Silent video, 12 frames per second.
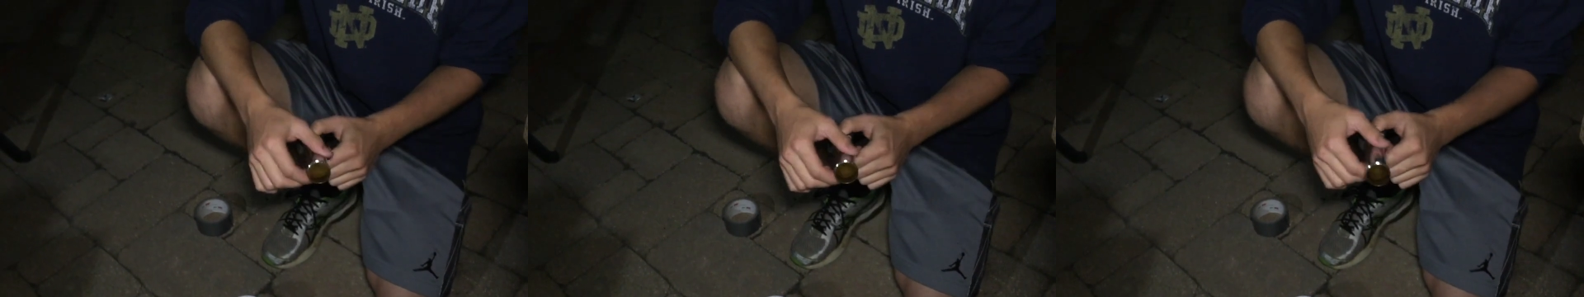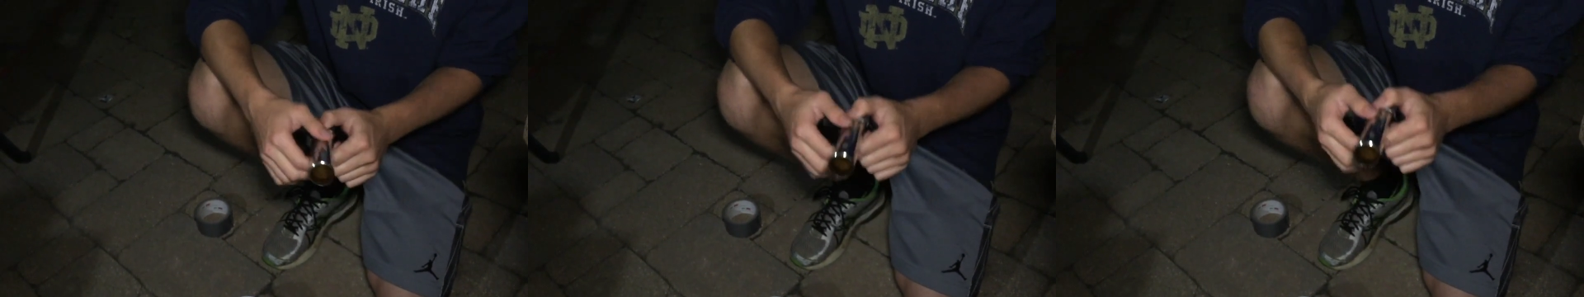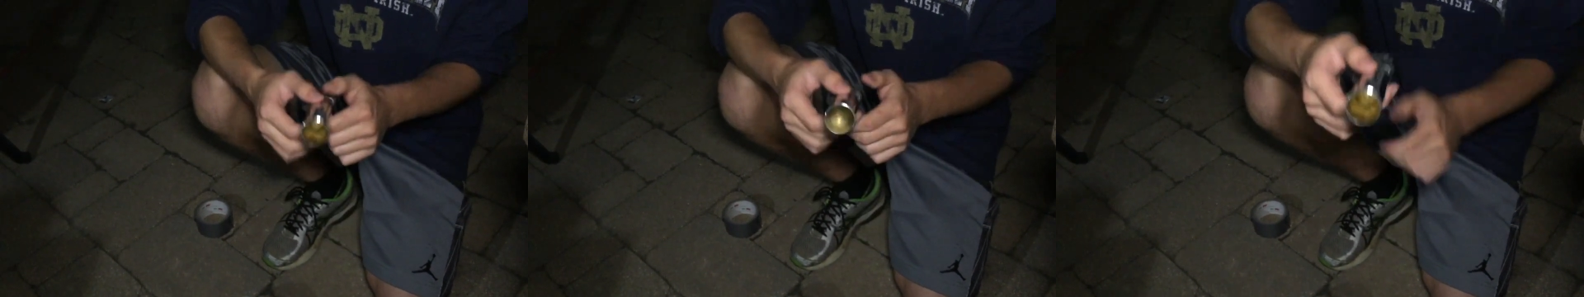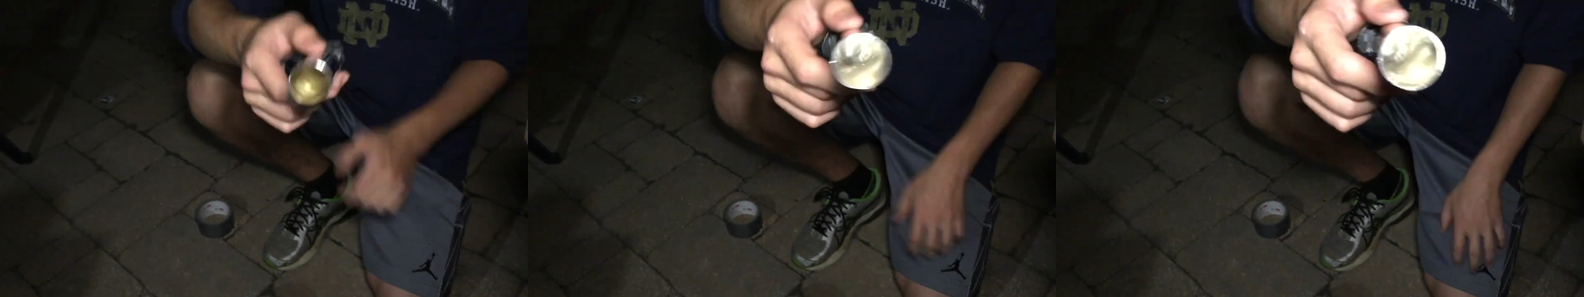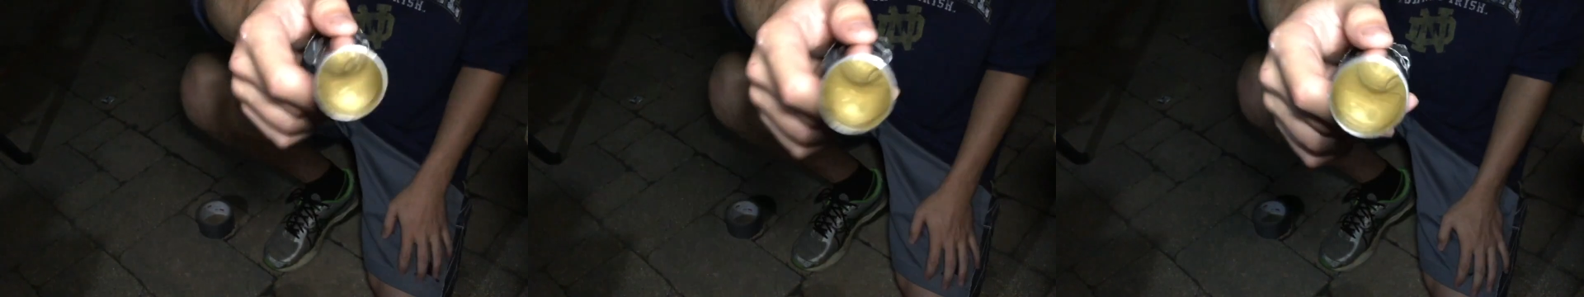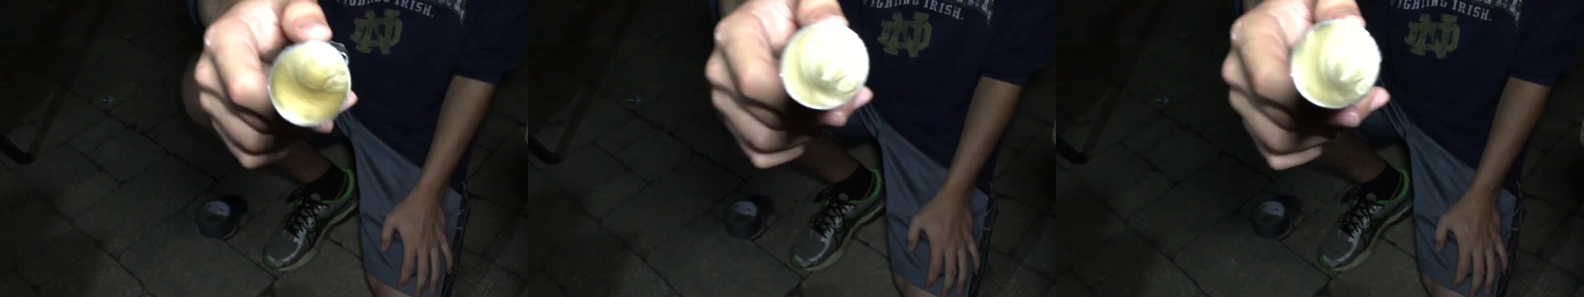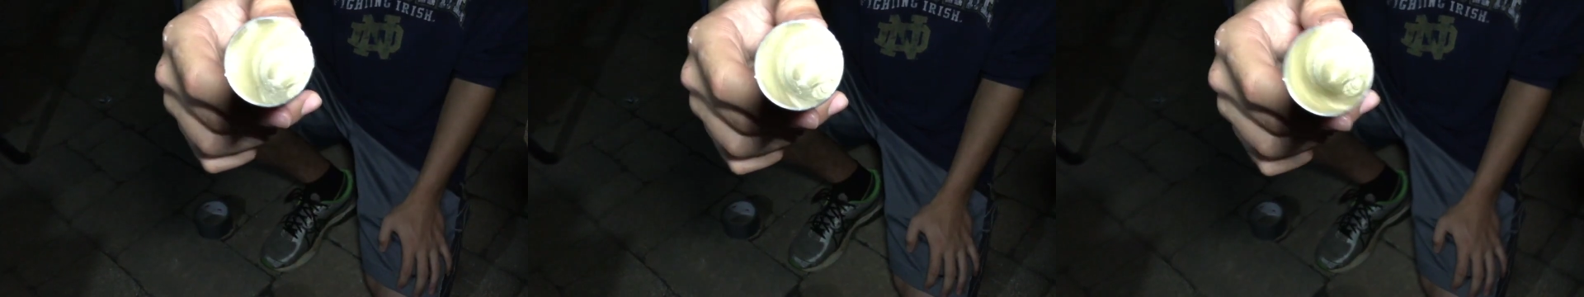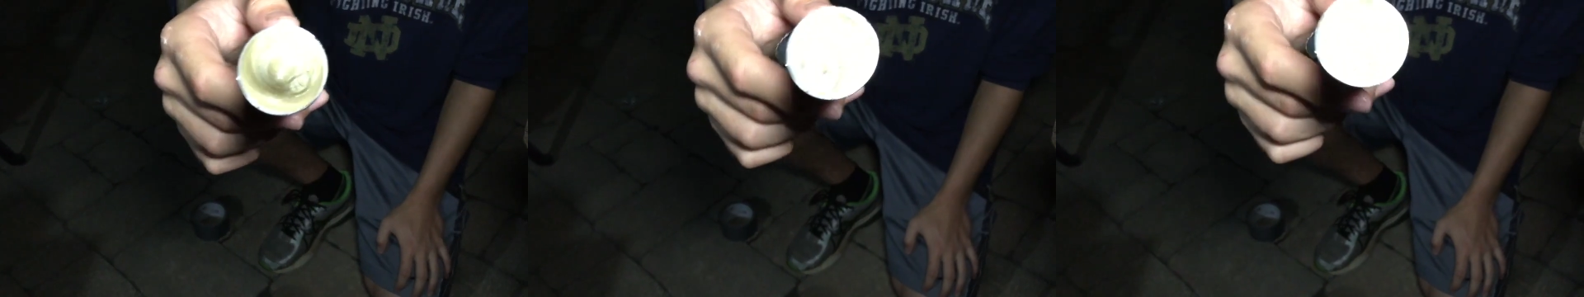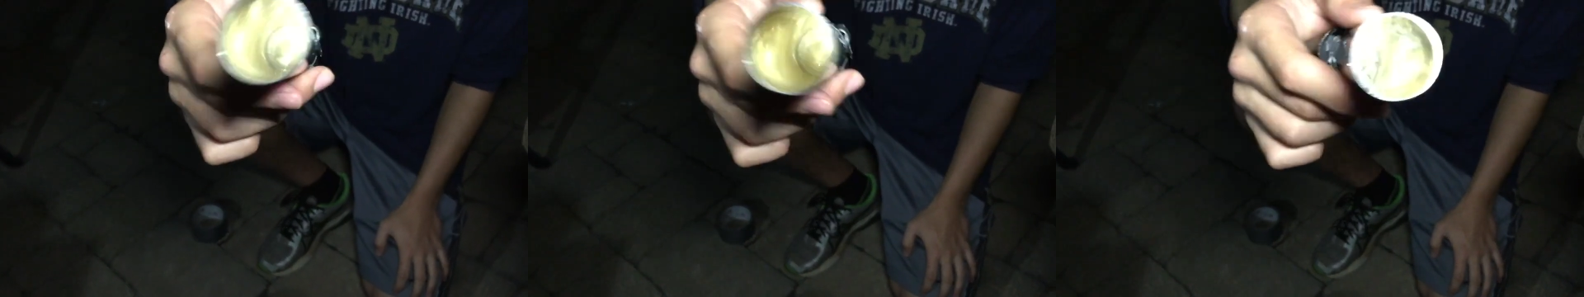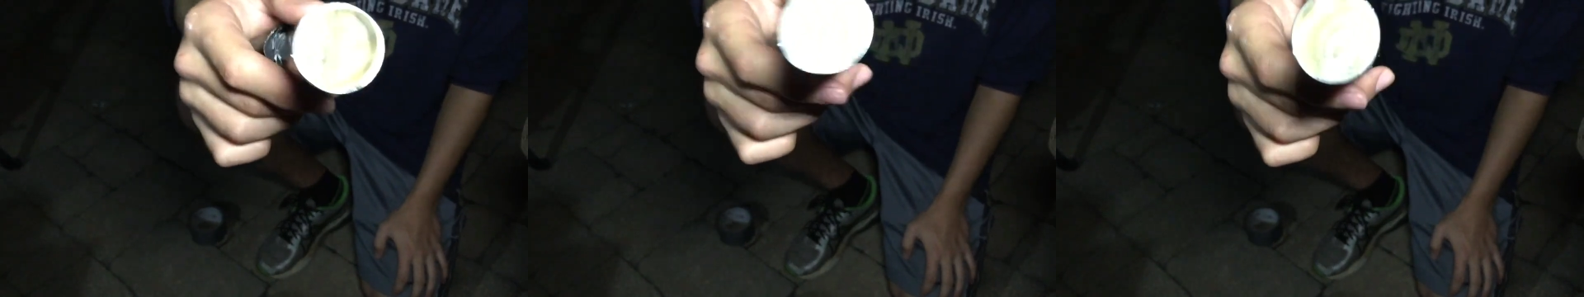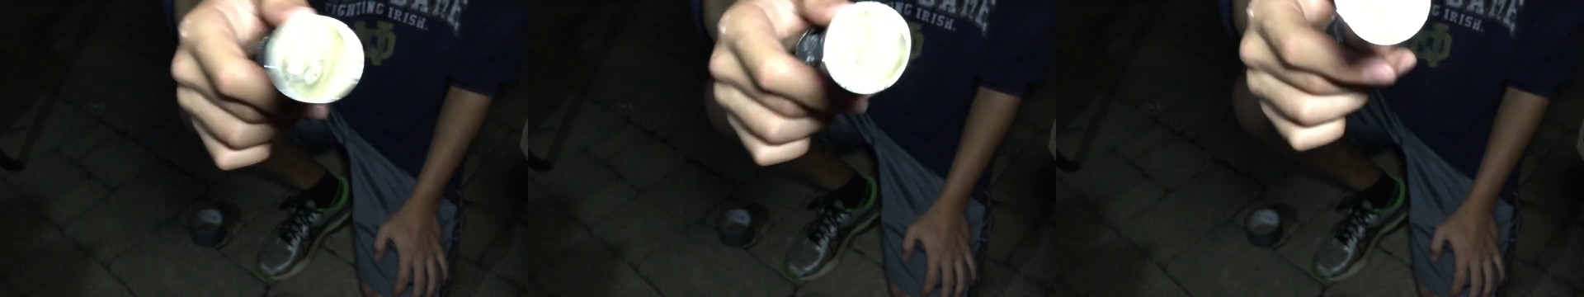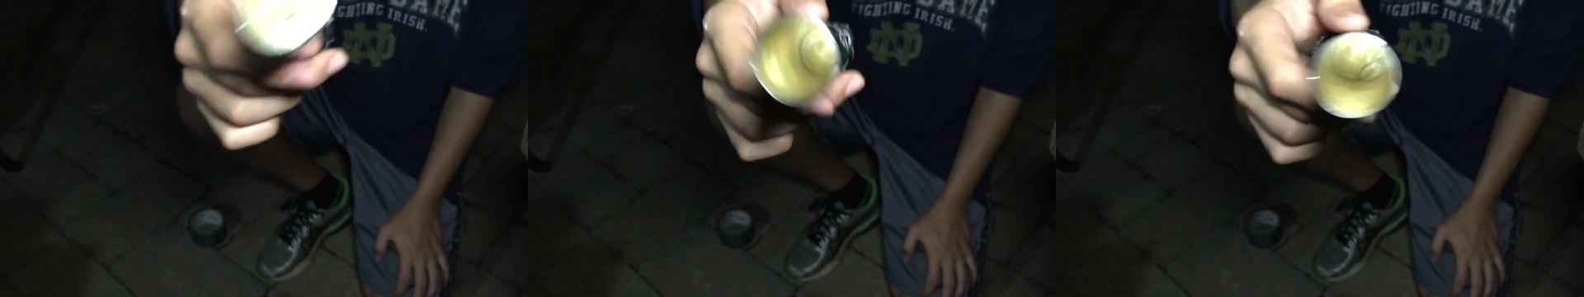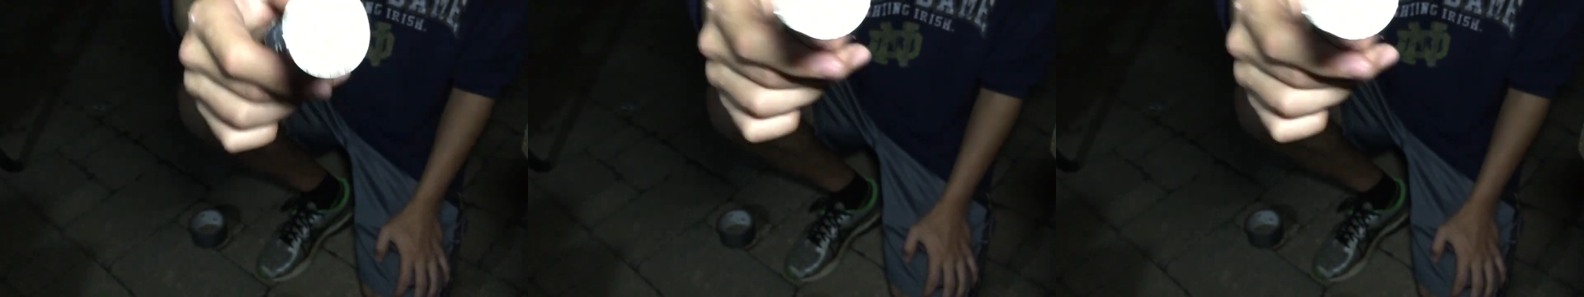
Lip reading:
No face is visible, so there are no lips to read.